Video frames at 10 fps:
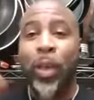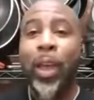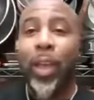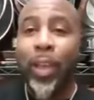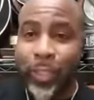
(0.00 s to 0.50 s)

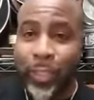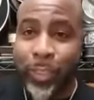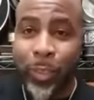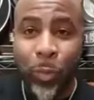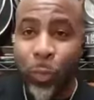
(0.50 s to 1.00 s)

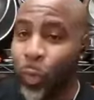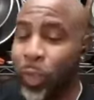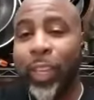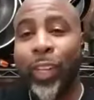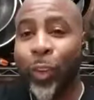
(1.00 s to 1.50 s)
surpass
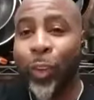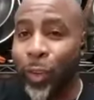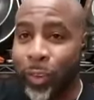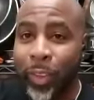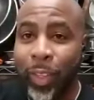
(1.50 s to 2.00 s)
what they
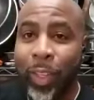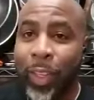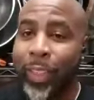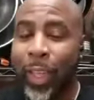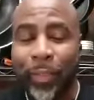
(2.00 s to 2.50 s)
learn,
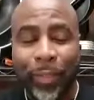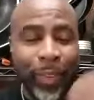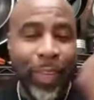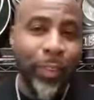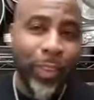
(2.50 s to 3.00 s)
and that
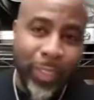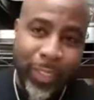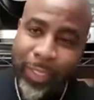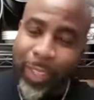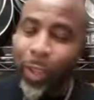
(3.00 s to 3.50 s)
flavor can
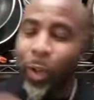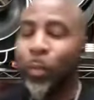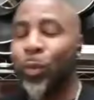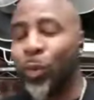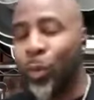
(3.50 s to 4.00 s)
just
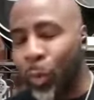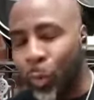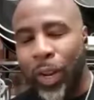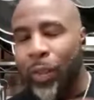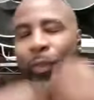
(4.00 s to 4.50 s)
come through, or
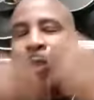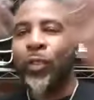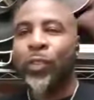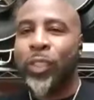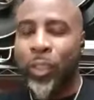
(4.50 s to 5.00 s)
whatever
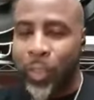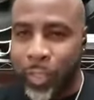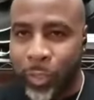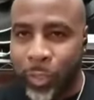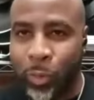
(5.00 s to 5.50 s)
your skill
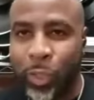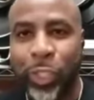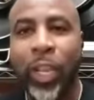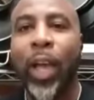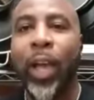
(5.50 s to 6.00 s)
is, will
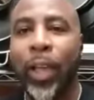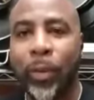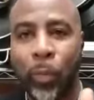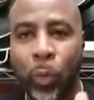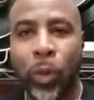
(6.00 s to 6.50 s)

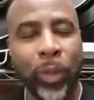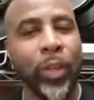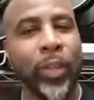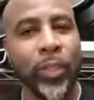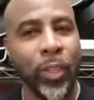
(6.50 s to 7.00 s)
shine more
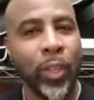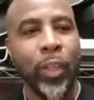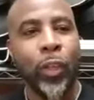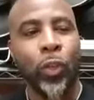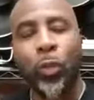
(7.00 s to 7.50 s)
because
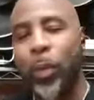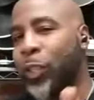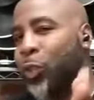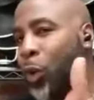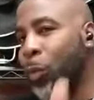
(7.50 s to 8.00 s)
you may
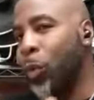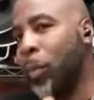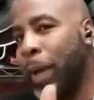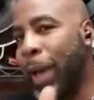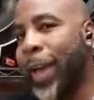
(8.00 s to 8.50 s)
show
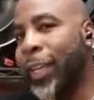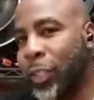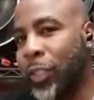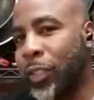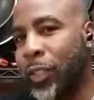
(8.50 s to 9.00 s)
more
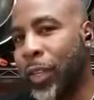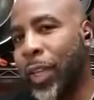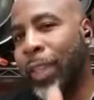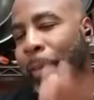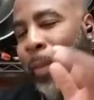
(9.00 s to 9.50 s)
passion,
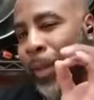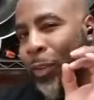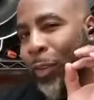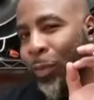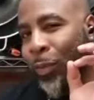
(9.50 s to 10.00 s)
and they might
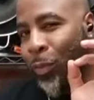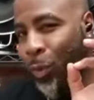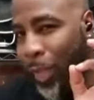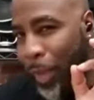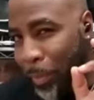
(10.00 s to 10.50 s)
be looking
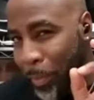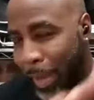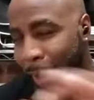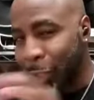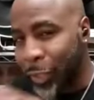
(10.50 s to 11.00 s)
for that
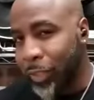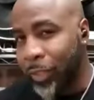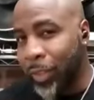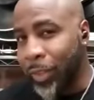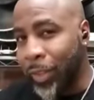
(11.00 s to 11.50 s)
passion.
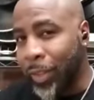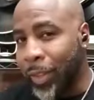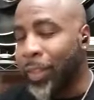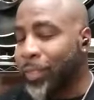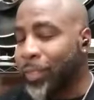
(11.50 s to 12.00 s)

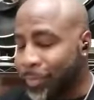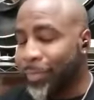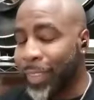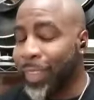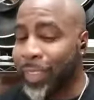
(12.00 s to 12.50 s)

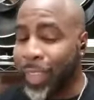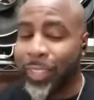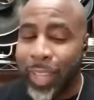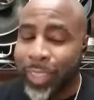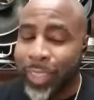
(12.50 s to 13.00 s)

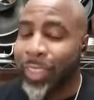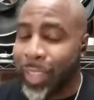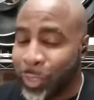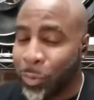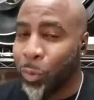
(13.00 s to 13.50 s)
I think
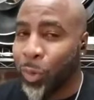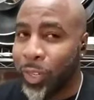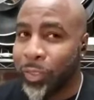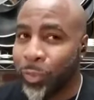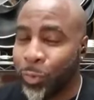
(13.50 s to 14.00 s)
that's
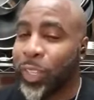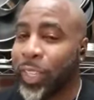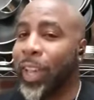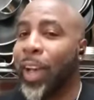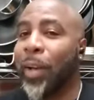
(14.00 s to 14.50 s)
what really
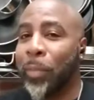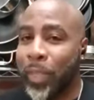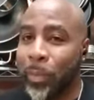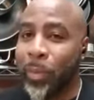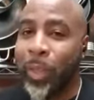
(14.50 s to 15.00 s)
got
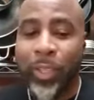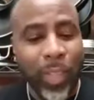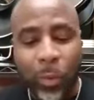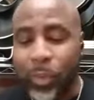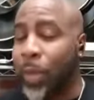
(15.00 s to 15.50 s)
me because
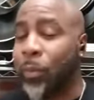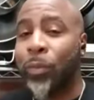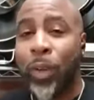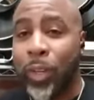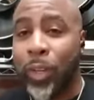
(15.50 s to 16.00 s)
I was having
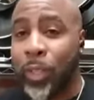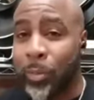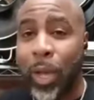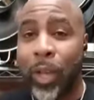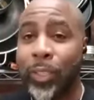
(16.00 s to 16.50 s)
fun and
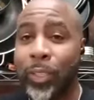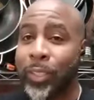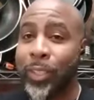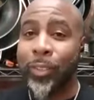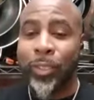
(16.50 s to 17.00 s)
smiling
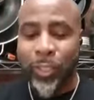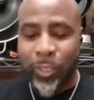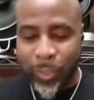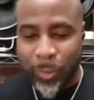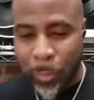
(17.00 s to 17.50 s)
still,
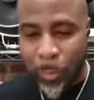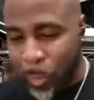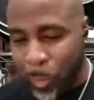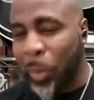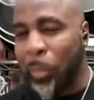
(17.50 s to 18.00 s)
just
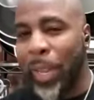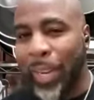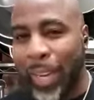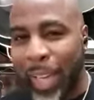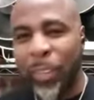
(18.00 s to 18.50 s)
put my
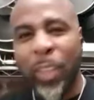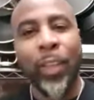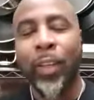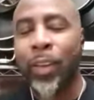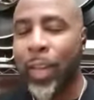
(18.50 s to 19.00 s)
life
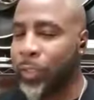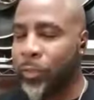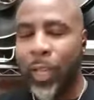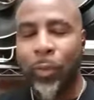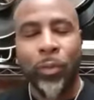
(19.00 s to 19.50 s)

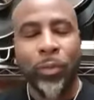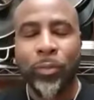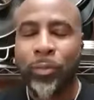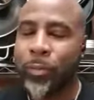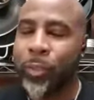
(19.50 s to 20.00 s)
like we
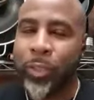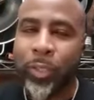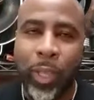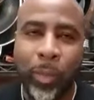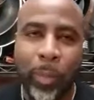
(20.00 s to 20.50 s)
used to
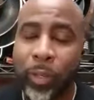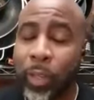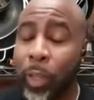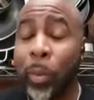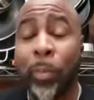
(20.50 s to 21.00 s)
say back in
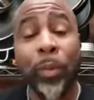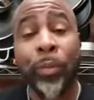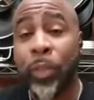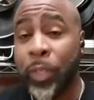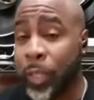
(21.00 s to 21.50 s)
the day, I put my
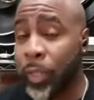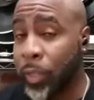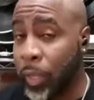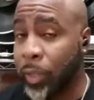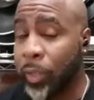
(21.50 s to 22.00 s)
foot in it.
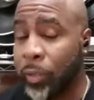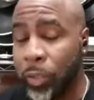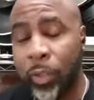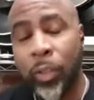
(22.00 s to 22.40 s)
Not literally,